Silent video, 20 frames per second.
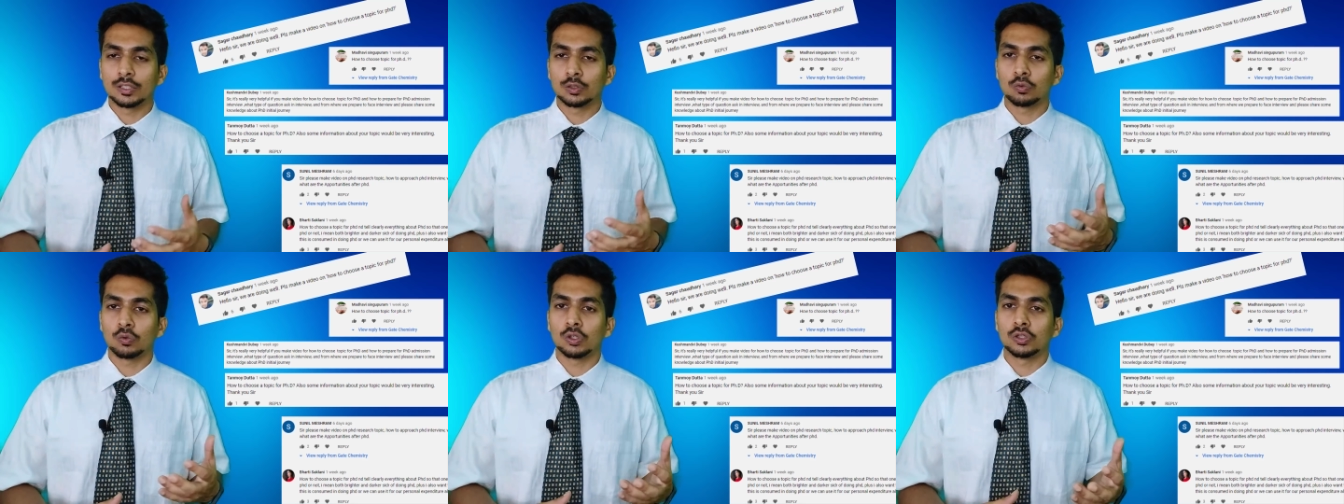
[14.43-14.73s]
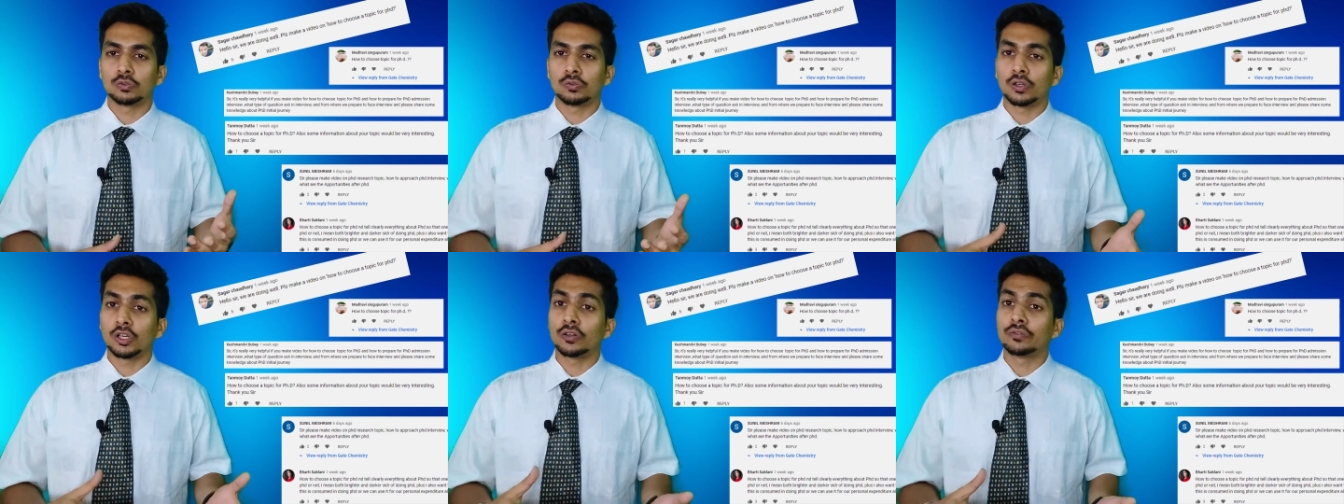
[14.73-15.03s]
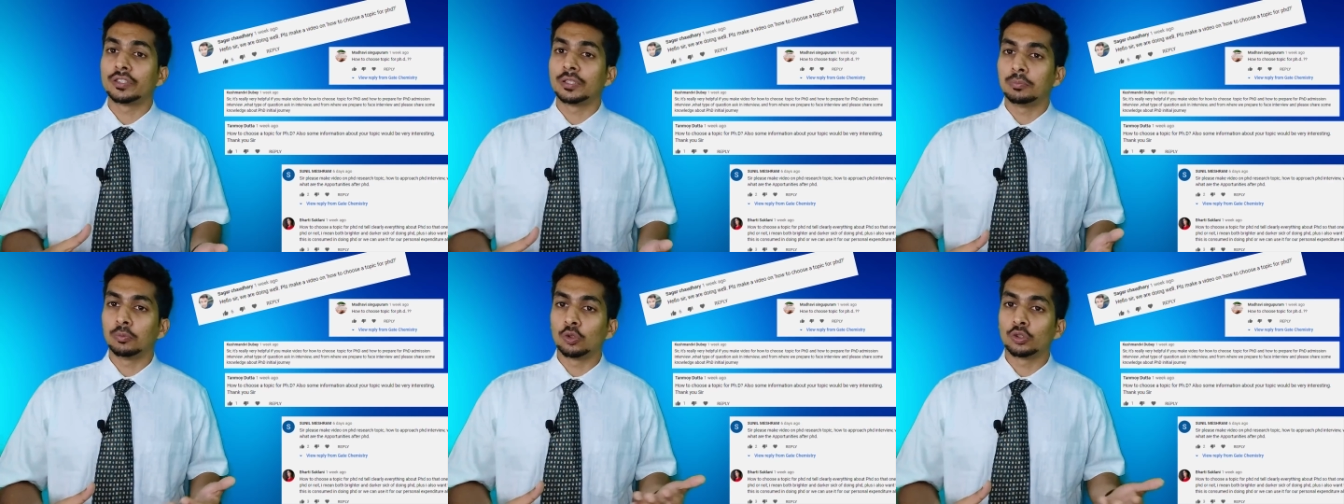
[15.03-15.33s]
this was one
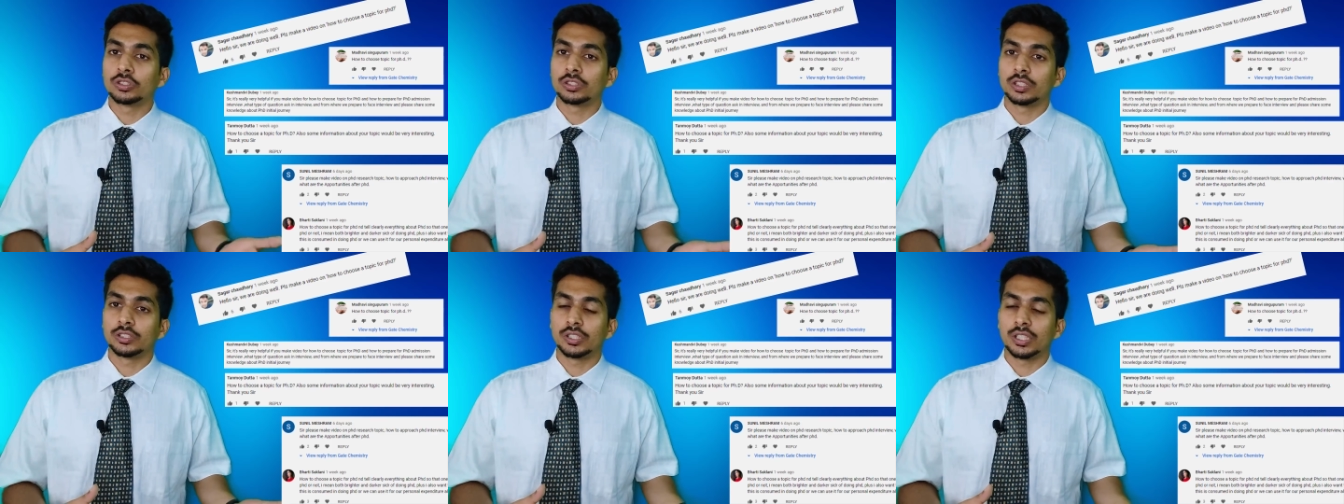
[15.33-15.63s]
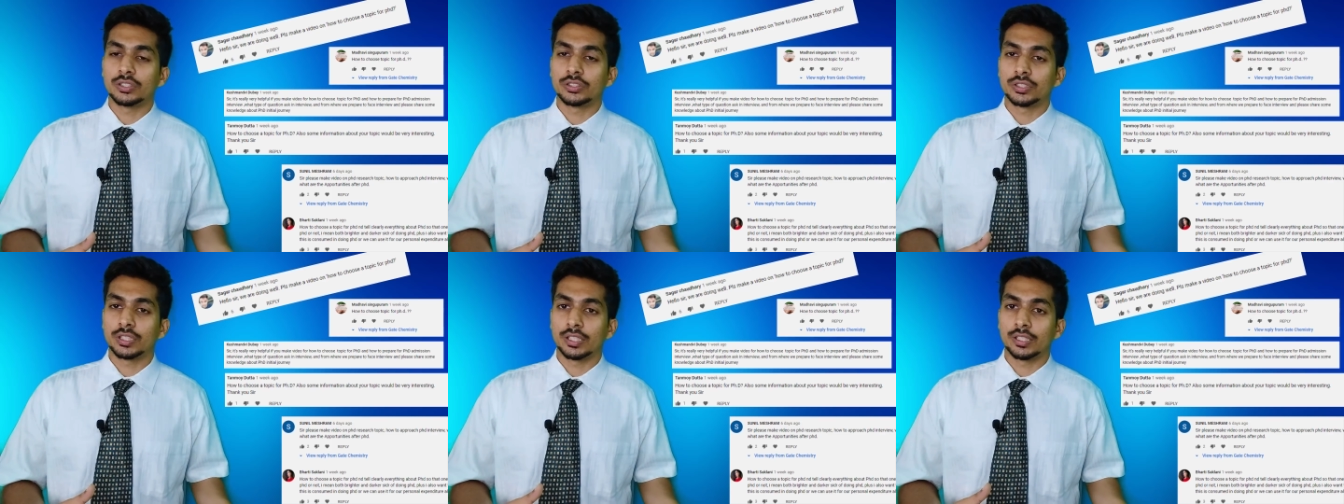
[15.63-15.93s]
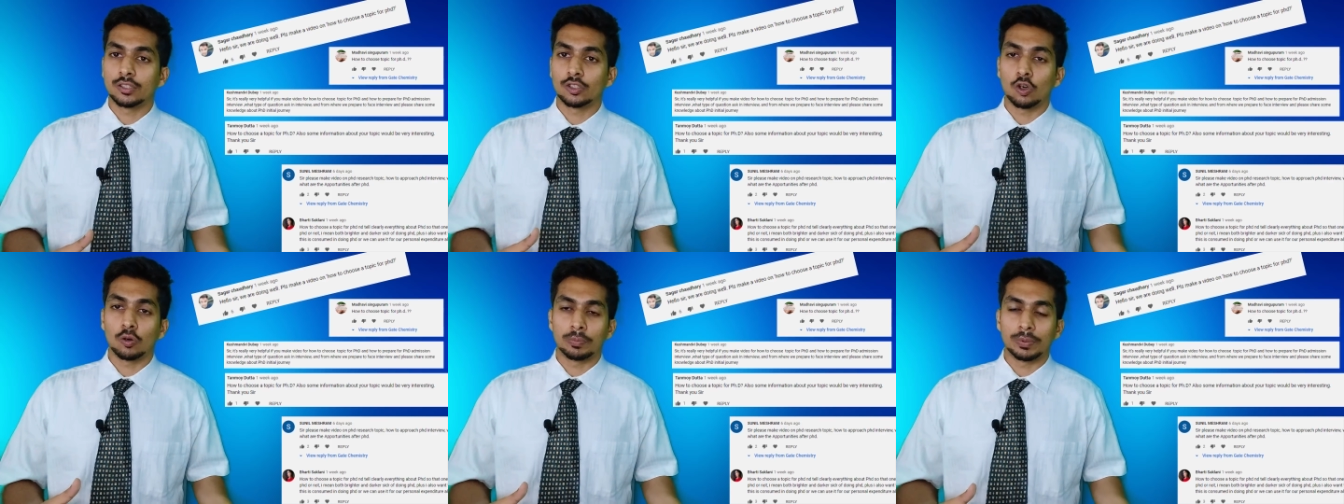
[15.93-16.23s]
of the most
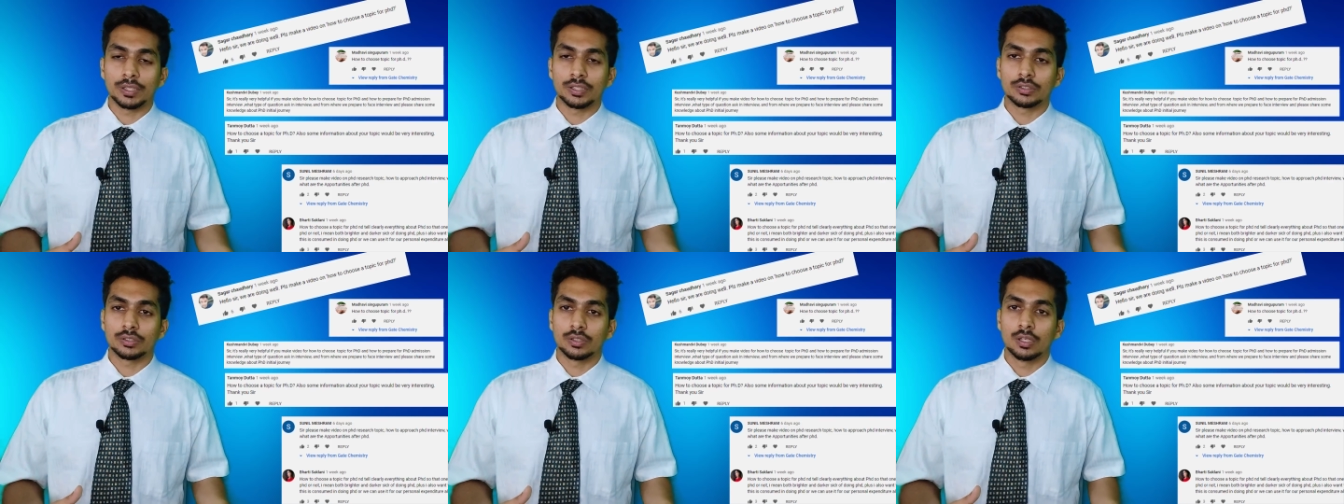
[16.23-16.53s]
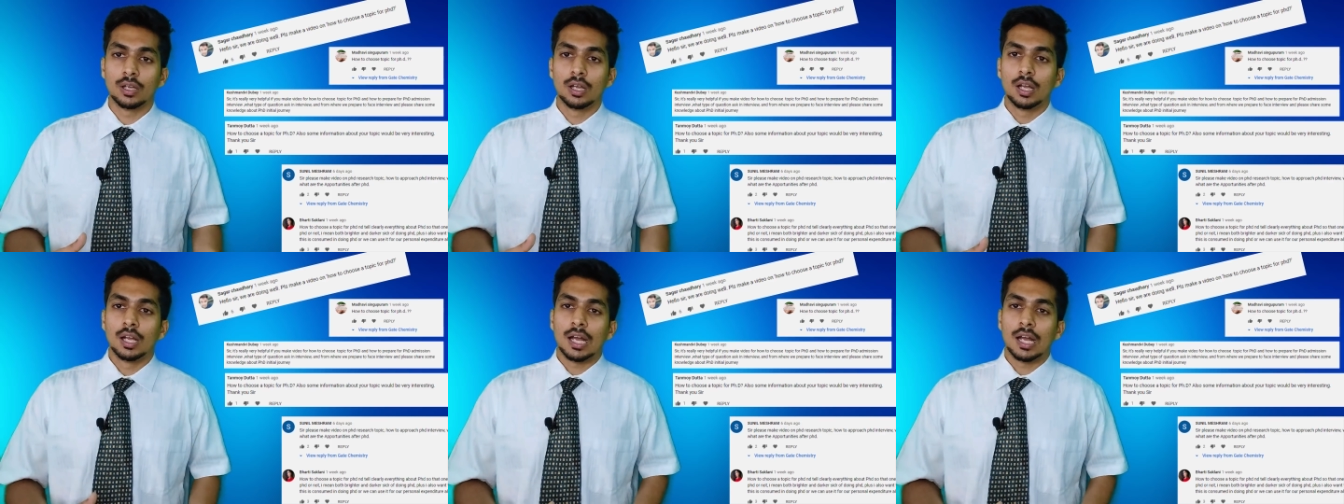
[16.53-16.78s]
suggested topics